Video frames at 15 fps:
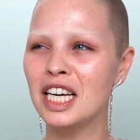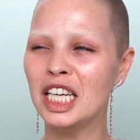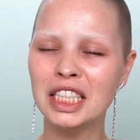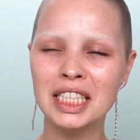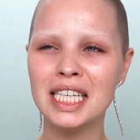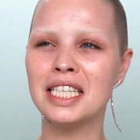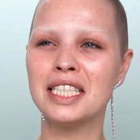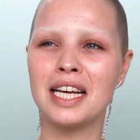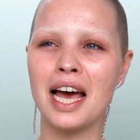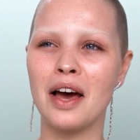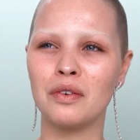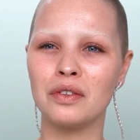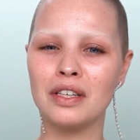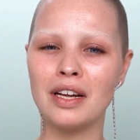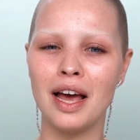a sit
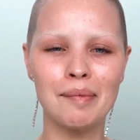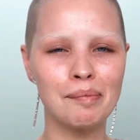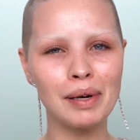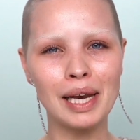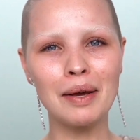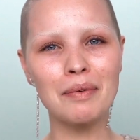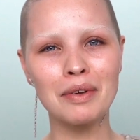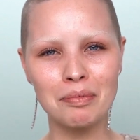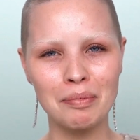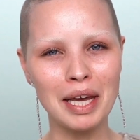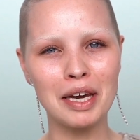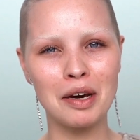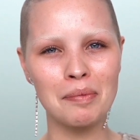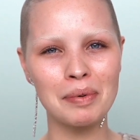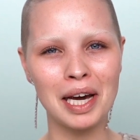down and play with
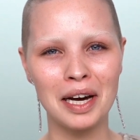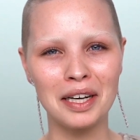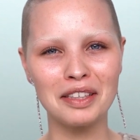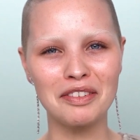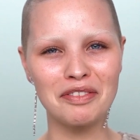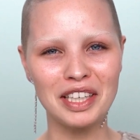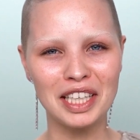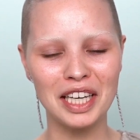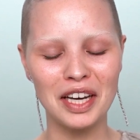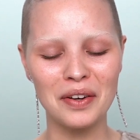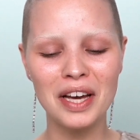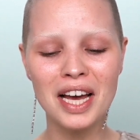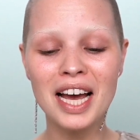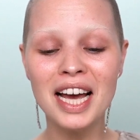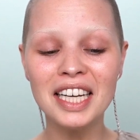makeup kind of video.
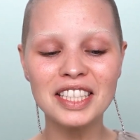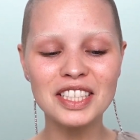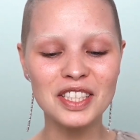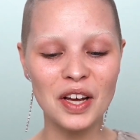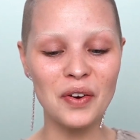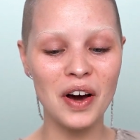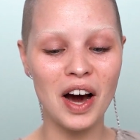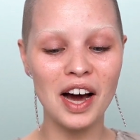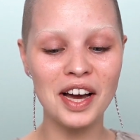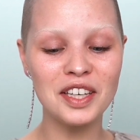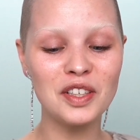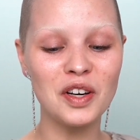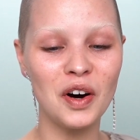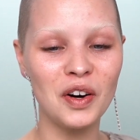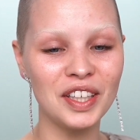So I
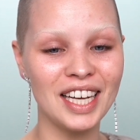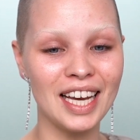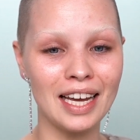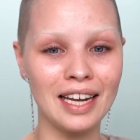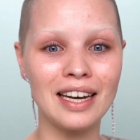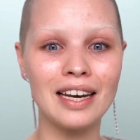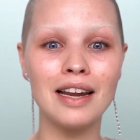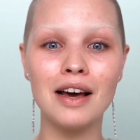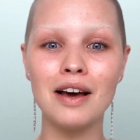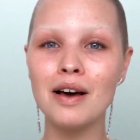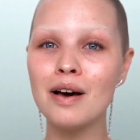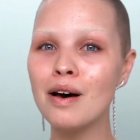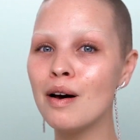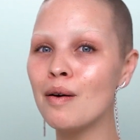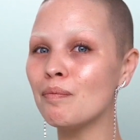got in
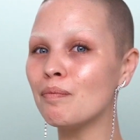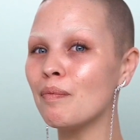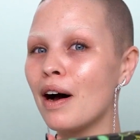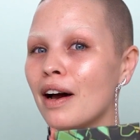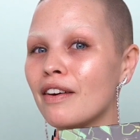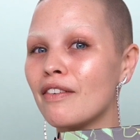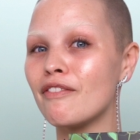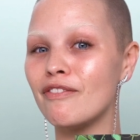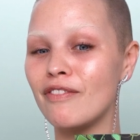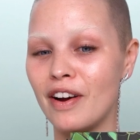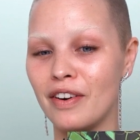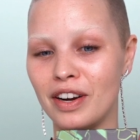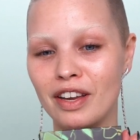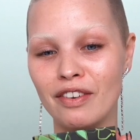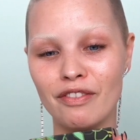my
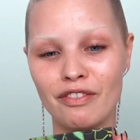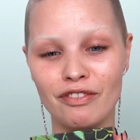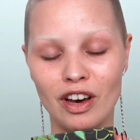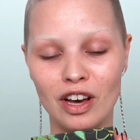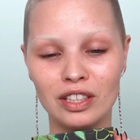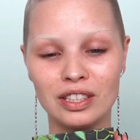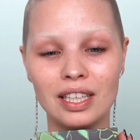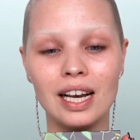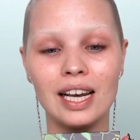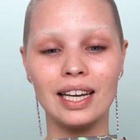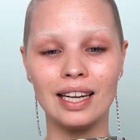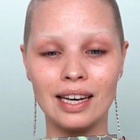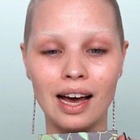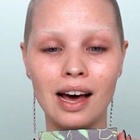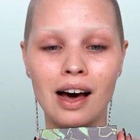very first
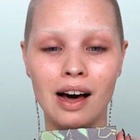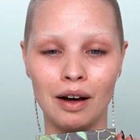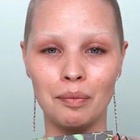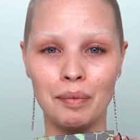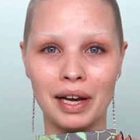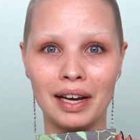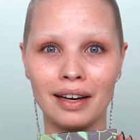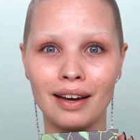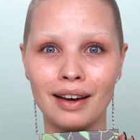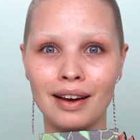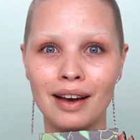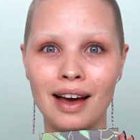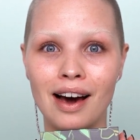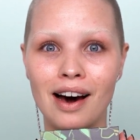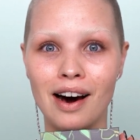Linda Hallberg
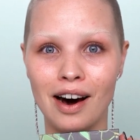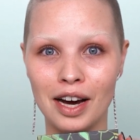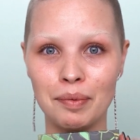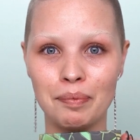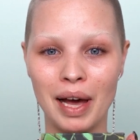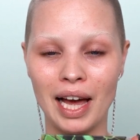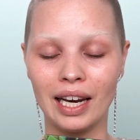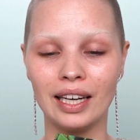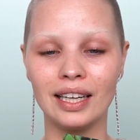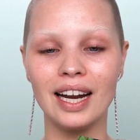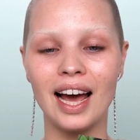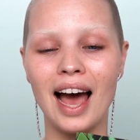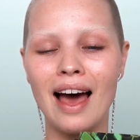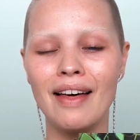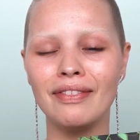eye palette
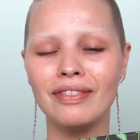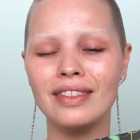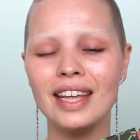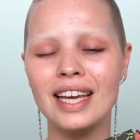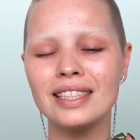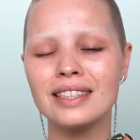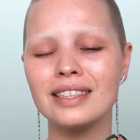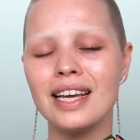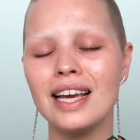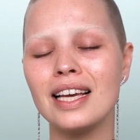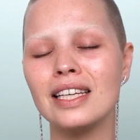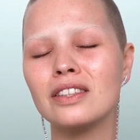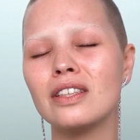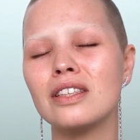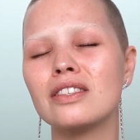and this
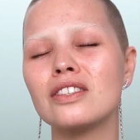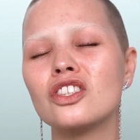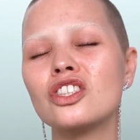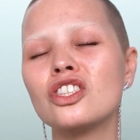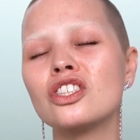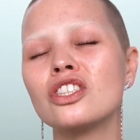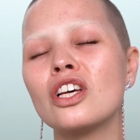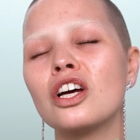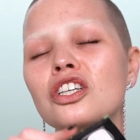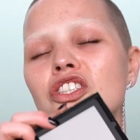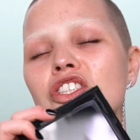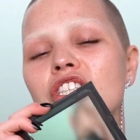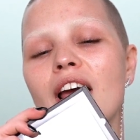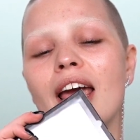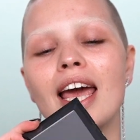is
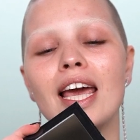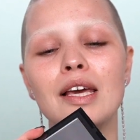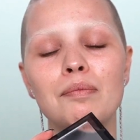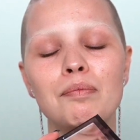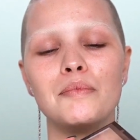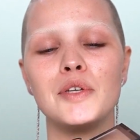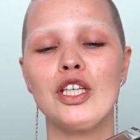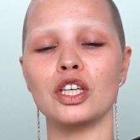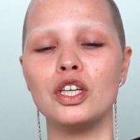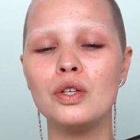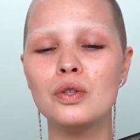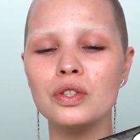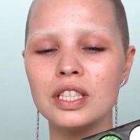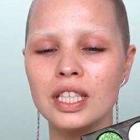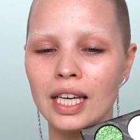such a
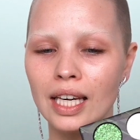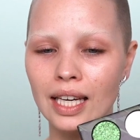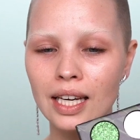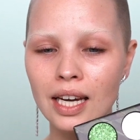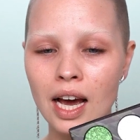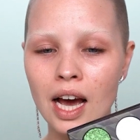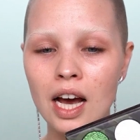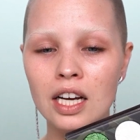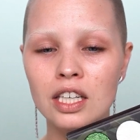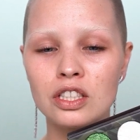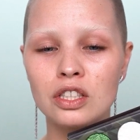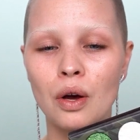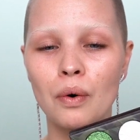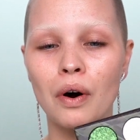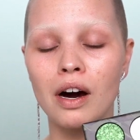beauty.
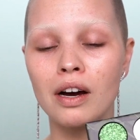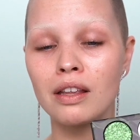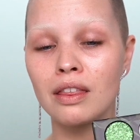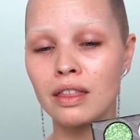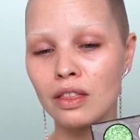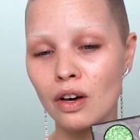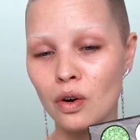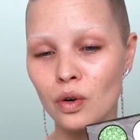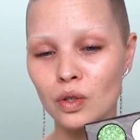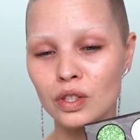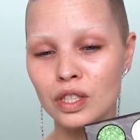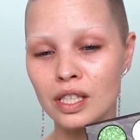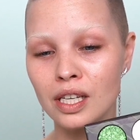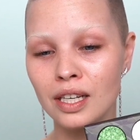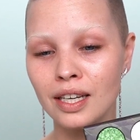So I thought,